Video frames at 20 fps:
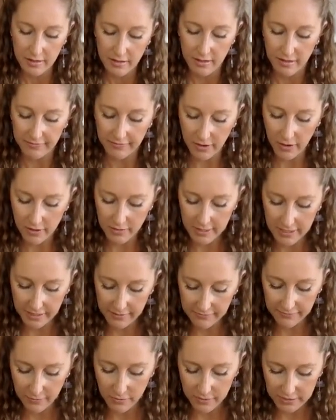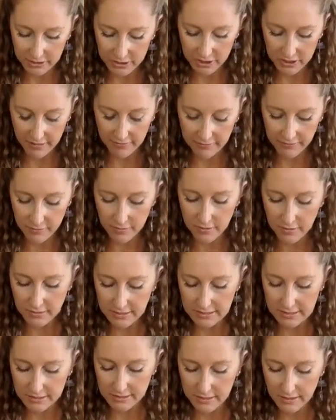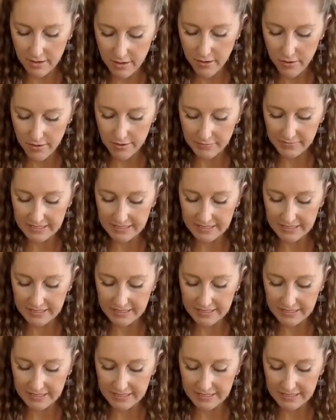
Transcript: I've already fully shuffled, so I'm